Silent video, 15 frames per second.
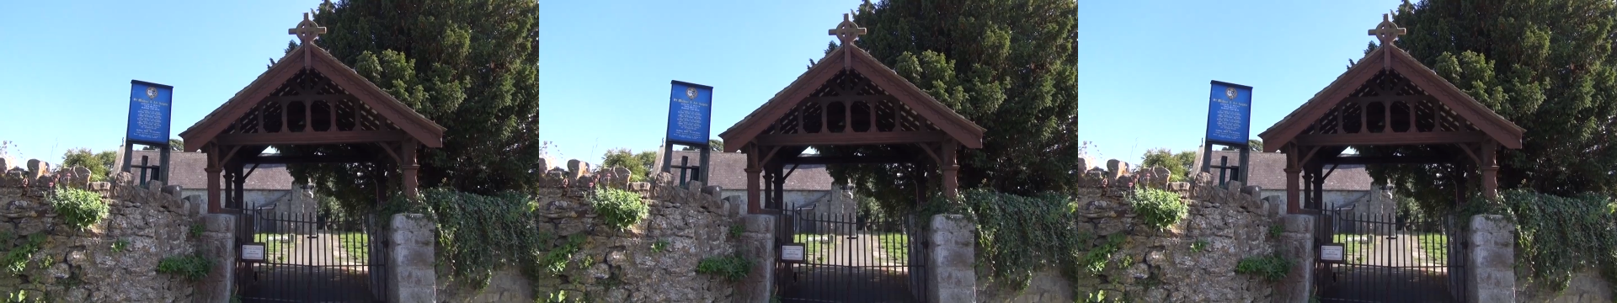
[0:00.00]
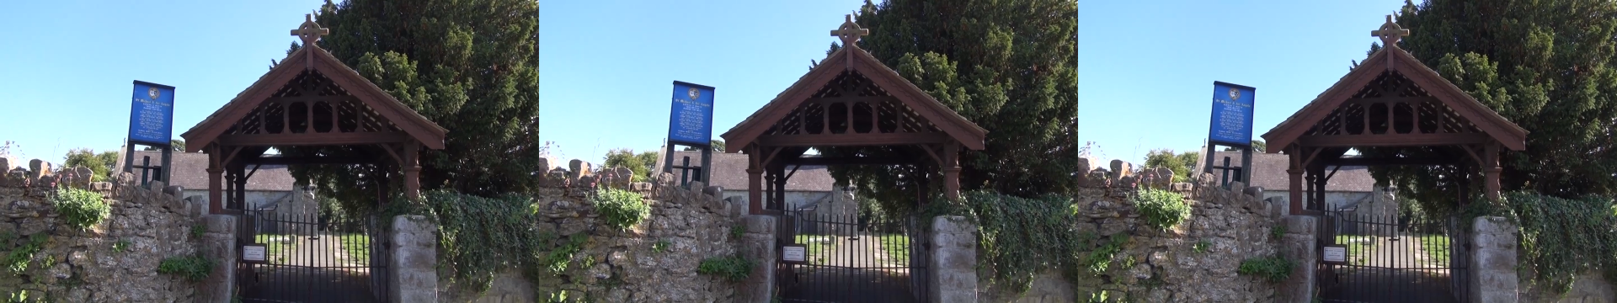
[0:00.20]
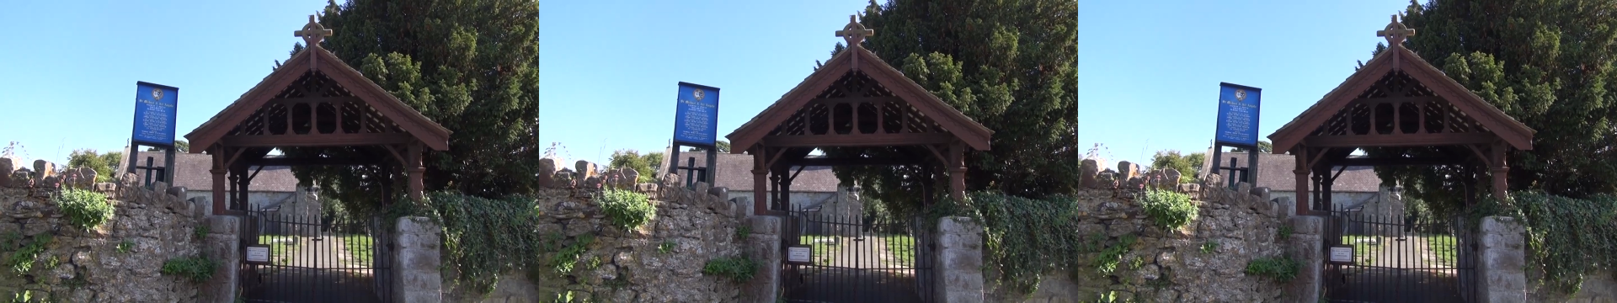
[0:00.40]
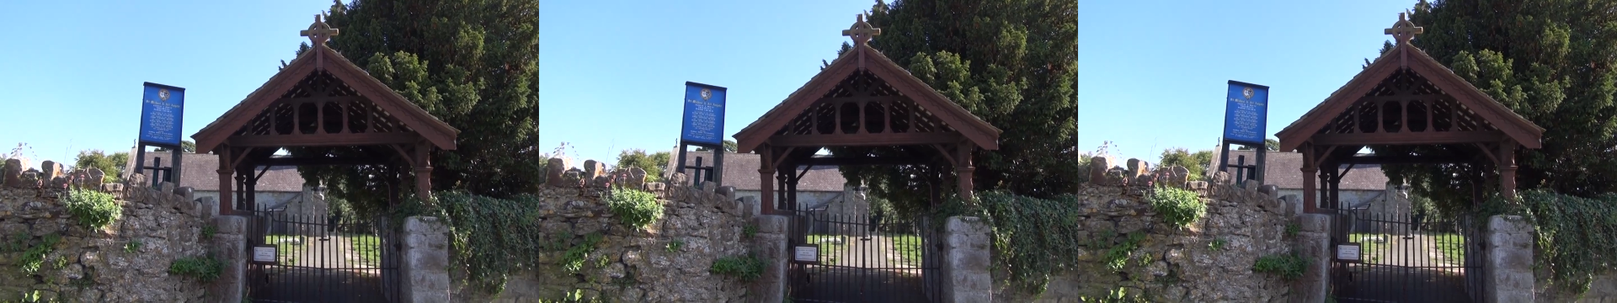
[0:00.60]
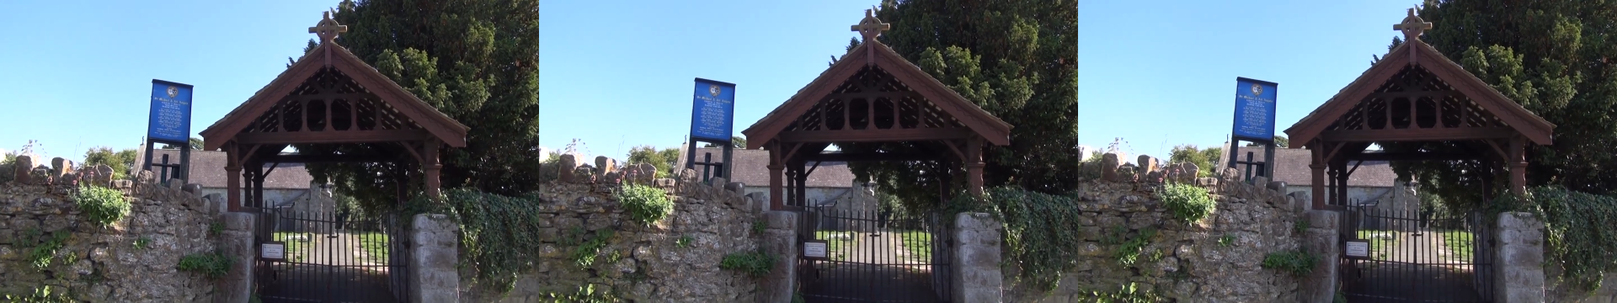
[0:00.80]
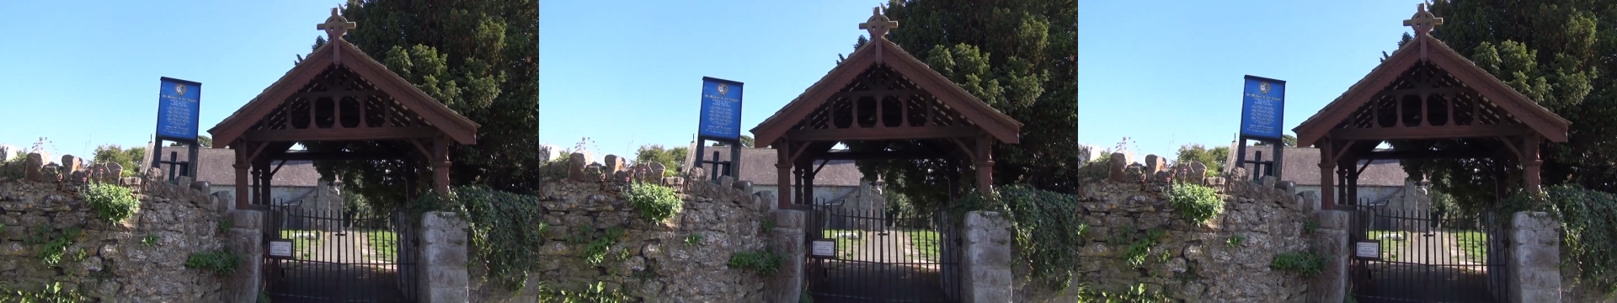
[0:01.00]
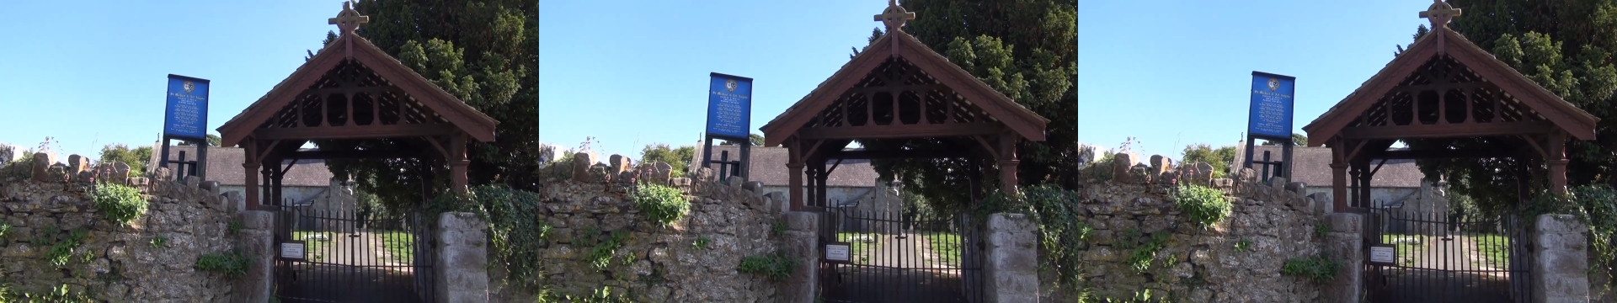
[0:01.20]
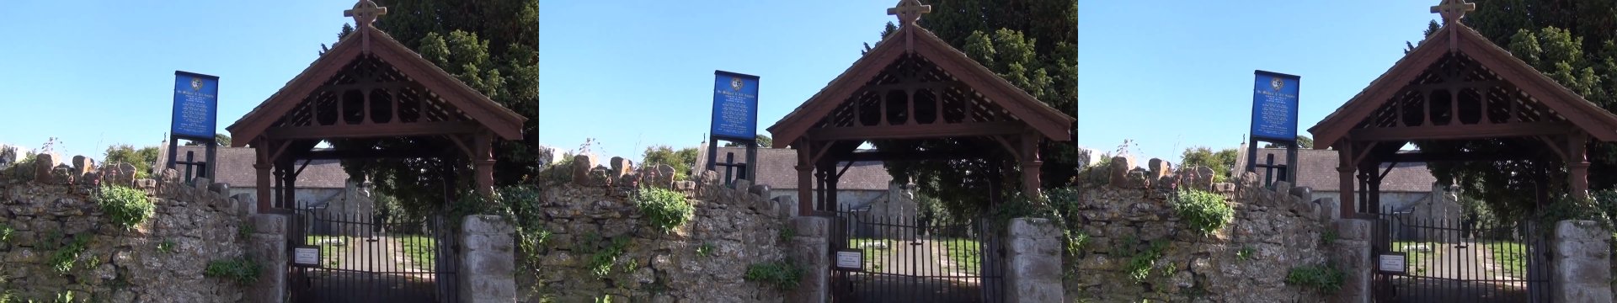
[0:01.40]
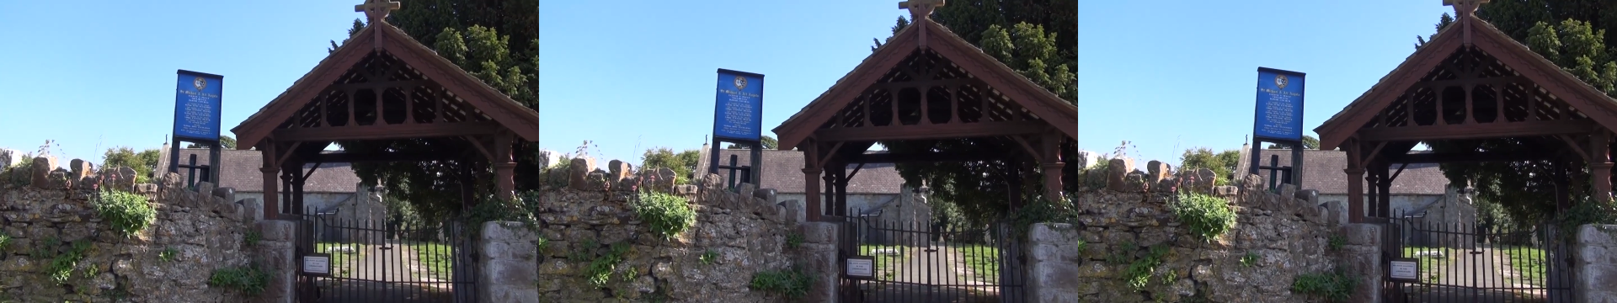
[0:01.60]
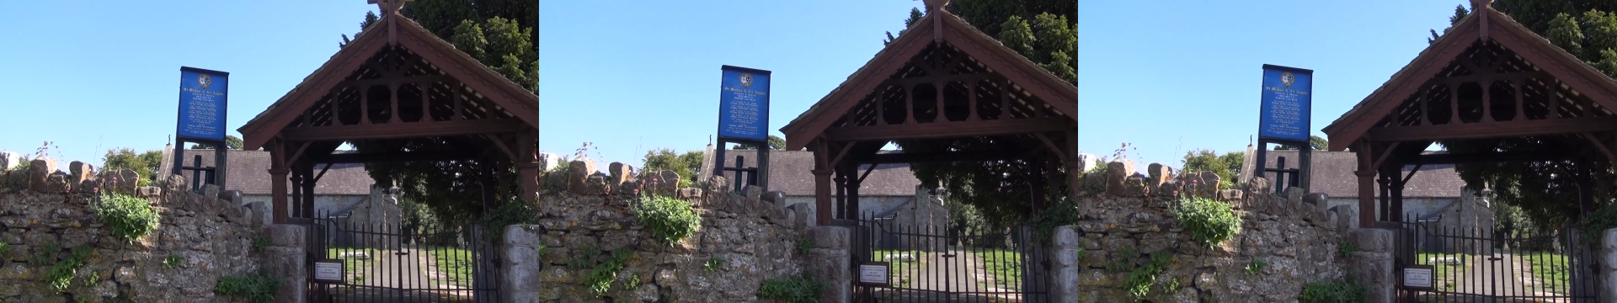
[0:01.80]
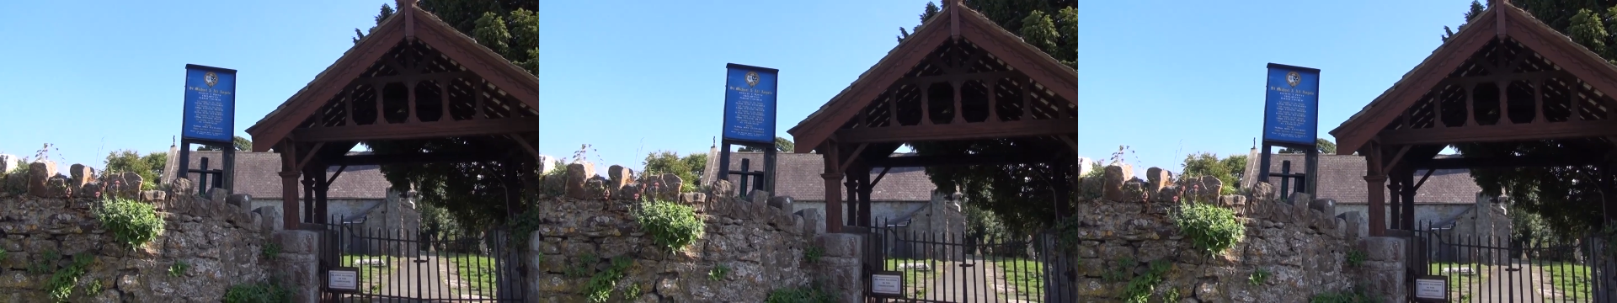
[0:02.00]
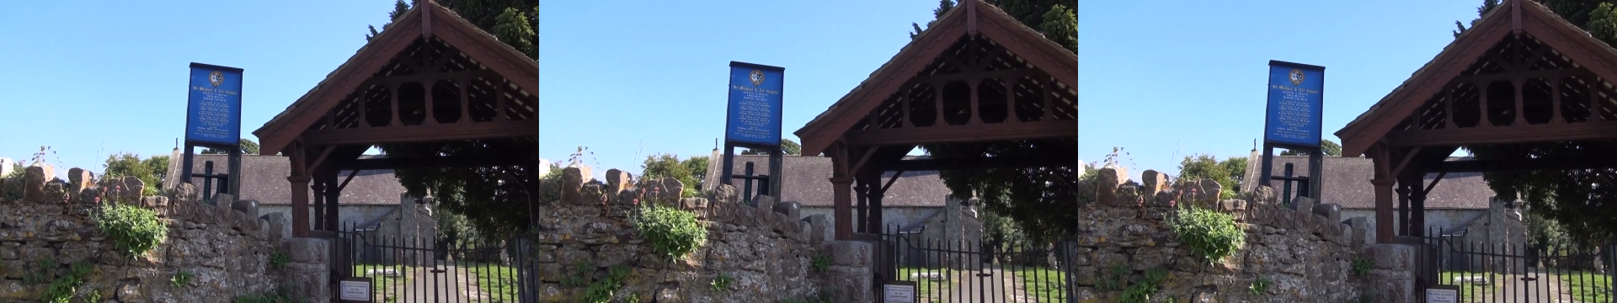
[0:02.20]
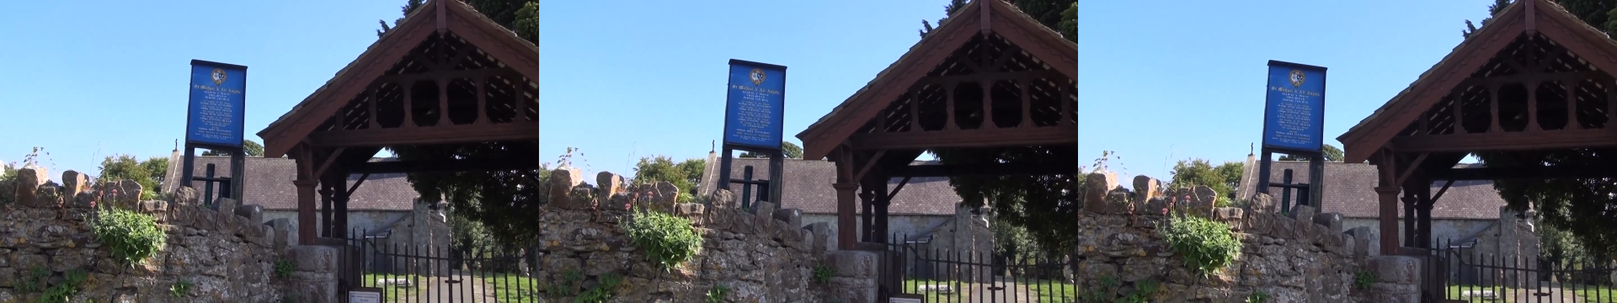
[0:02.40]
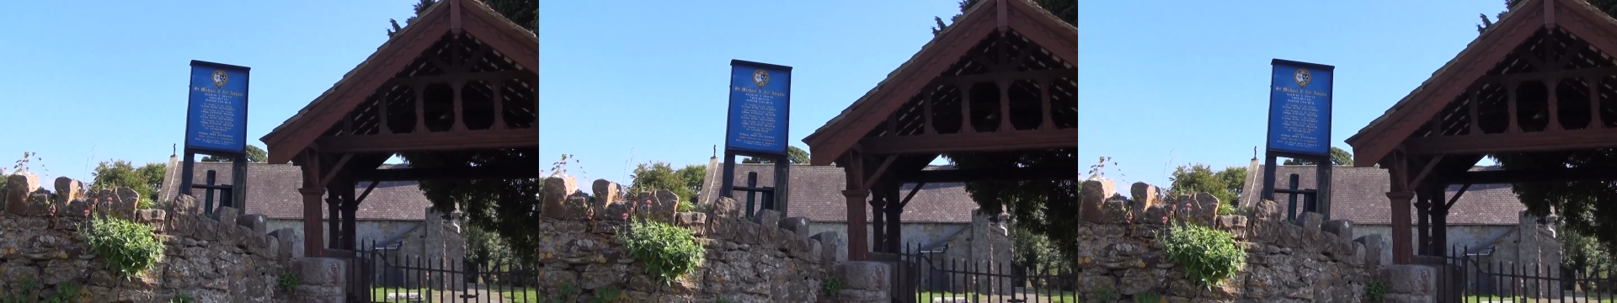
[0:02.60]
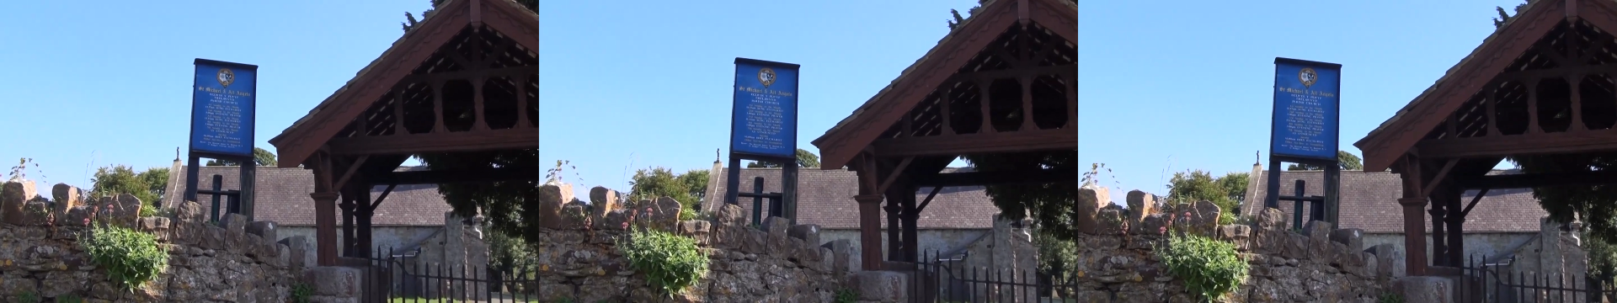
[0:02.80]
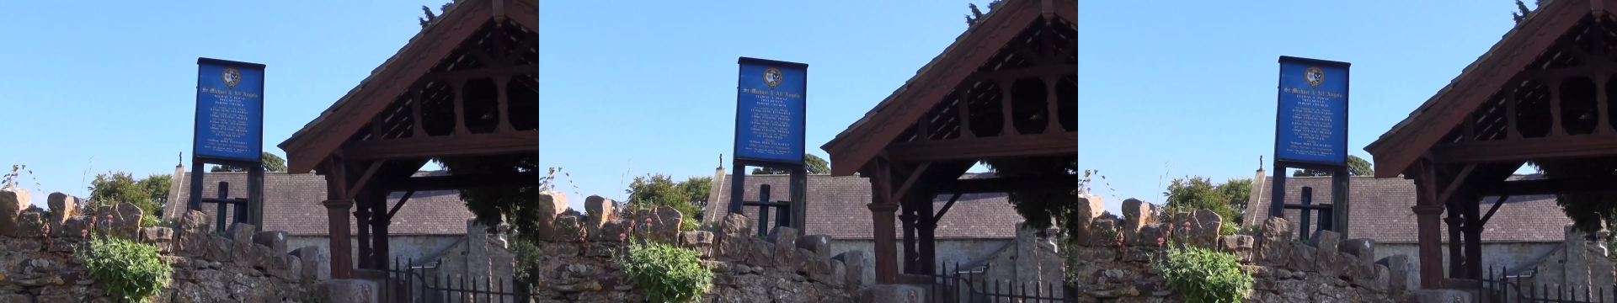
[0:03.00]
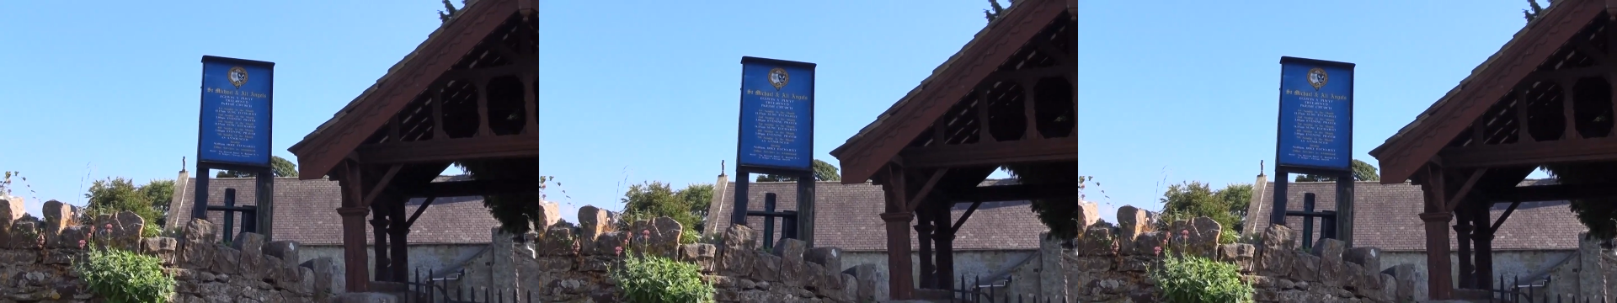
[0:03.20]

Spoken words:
Nobody's mouth can be seen.